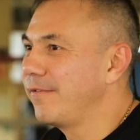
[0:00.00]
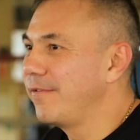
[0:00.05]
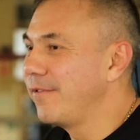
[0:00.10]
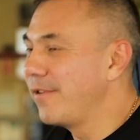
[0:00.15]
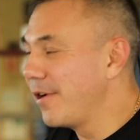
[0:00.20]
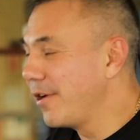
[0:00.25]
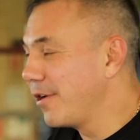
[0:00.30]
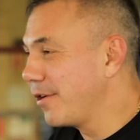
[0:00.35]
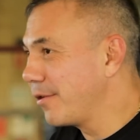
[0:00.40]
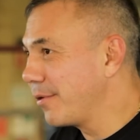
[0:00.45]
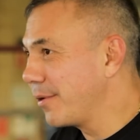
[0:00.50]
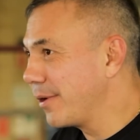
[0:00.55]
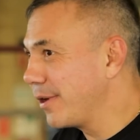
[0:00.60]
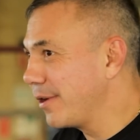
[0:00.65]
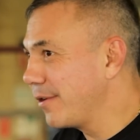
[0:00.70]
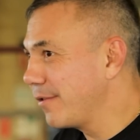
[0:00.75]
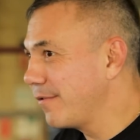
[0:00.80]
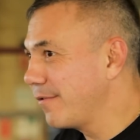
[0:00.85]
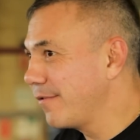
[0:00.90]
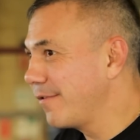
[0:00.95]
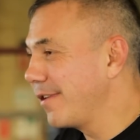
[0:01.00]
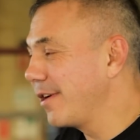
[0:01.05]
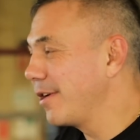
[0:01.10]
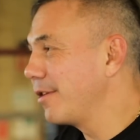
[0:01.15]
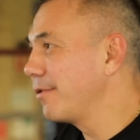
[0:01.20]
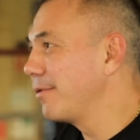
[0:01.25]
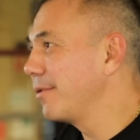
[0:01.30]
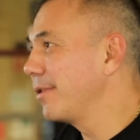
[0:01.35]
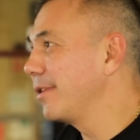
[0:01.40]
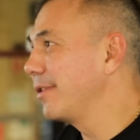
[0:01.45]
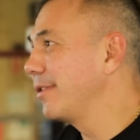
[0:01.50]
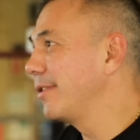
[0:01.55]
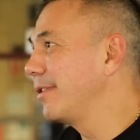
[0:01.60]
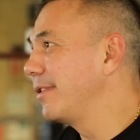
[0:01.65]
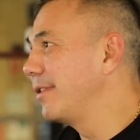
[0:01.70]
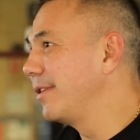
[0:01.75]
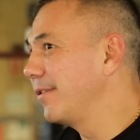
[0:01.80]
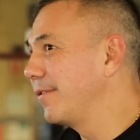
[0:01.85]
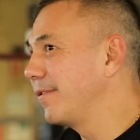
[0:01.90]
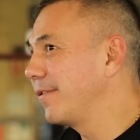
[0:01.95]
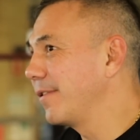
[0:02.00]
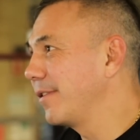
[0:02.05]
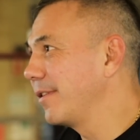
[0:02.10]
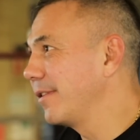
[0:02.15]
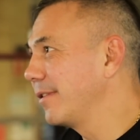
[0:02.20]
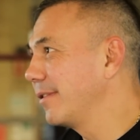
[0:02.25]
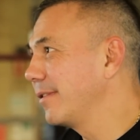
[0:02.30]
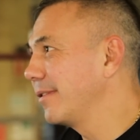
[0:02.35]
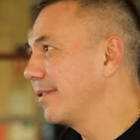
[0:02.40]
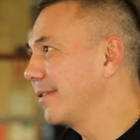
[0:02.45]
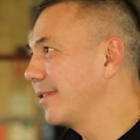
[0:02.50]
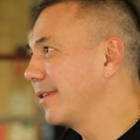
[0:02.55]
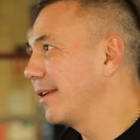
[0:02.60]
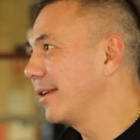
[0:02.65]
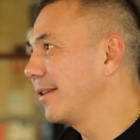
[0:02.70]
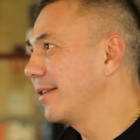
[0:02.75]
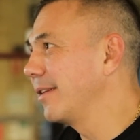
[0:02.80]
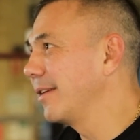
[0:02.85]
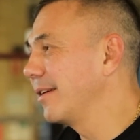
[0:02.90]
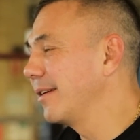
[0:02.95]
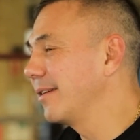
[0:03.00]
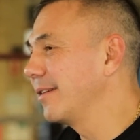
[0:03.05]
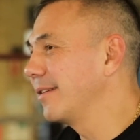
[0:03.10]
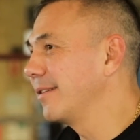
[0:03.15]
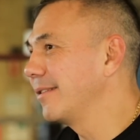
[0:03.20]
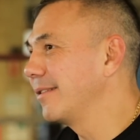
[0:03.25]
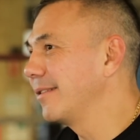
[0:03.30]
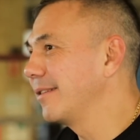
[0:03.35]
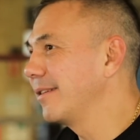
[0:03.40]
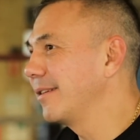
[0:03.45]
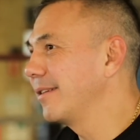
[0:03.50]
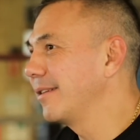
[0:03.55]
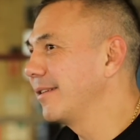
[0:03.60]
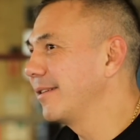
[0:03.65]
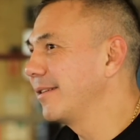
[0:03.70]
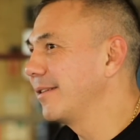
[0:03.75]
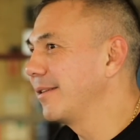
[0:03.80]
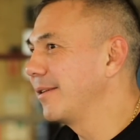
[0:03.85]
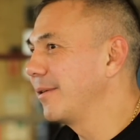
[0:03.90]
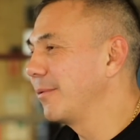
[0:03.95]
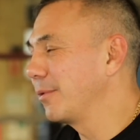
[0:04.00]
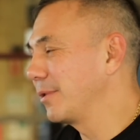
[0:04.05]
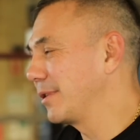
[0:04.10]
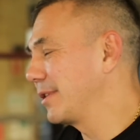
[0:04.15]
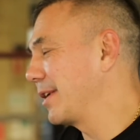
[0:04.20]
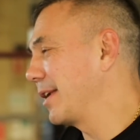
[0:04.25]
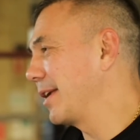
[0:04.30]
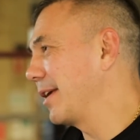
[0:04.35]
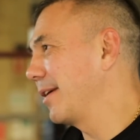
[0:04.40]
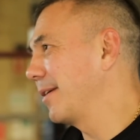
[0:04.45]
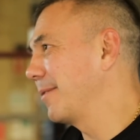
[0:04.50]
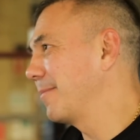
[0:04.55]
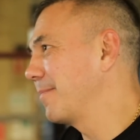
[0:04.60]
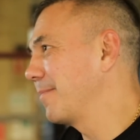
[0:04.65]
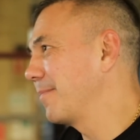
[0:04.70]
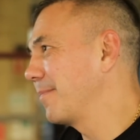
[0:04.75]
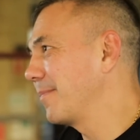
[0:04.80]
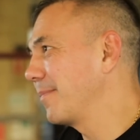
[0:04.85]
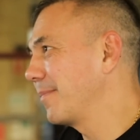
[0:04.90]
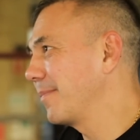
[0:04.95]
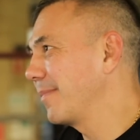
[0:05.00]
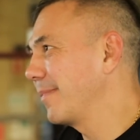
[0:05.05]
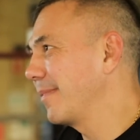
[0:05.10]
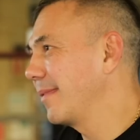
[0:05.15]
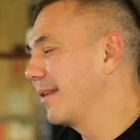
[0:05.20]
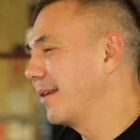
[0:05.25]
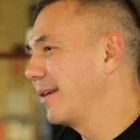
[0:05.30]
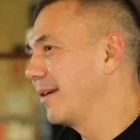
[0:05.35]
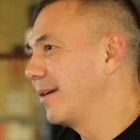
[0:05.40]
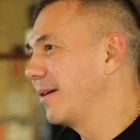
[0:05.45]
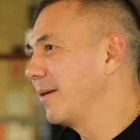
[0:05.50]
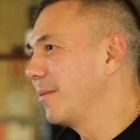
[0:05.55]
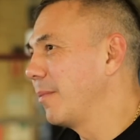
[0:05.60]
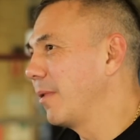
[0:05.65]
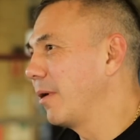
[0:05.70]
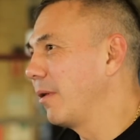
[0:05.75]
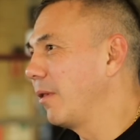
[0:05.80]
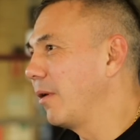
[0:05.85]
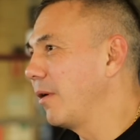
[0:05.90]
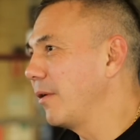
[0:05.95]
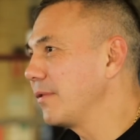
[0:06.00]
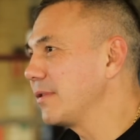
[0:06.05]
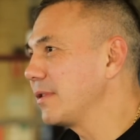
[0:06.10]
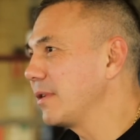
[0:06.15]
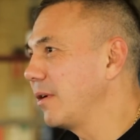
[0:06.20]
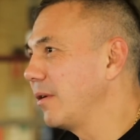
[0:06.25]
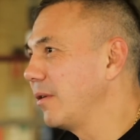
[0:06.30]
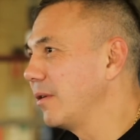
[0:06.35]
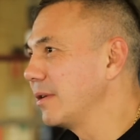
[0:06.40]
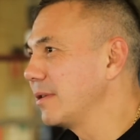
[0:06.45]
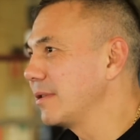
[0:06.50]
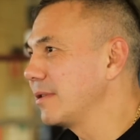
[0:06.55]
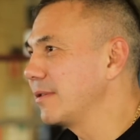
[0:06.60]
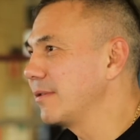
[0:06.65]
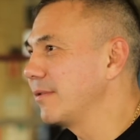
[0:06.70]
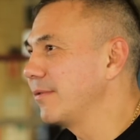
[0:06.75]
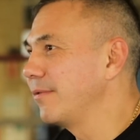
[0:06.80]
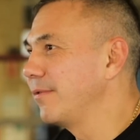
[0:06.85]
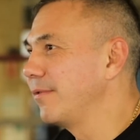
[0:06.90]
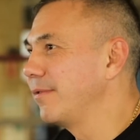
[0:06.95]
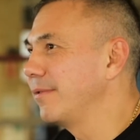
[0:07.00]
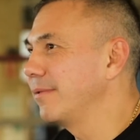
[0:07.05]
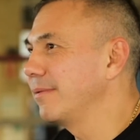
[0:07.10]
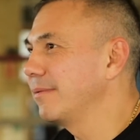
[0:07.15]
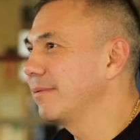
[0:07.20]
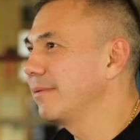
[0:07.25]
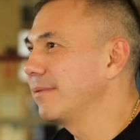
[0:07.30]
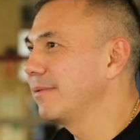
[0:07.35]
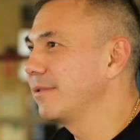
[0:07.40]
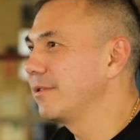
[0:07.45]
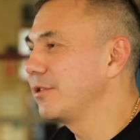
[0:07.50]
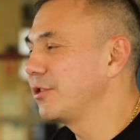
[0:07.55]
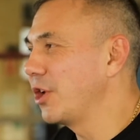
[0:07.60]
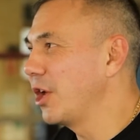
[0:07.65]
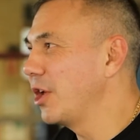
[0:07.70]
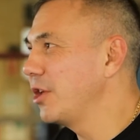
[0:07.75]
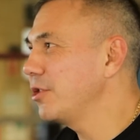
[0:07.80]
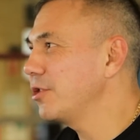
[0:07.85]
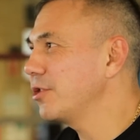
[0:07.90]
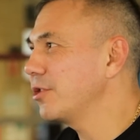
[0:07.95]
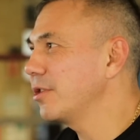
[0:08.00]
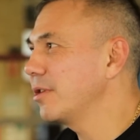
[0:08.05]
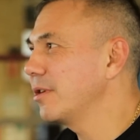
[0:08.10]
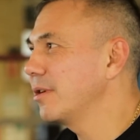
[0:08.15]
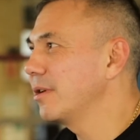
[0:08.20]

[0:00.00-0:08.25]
Very, very different than what's here. My lifestyle is changed.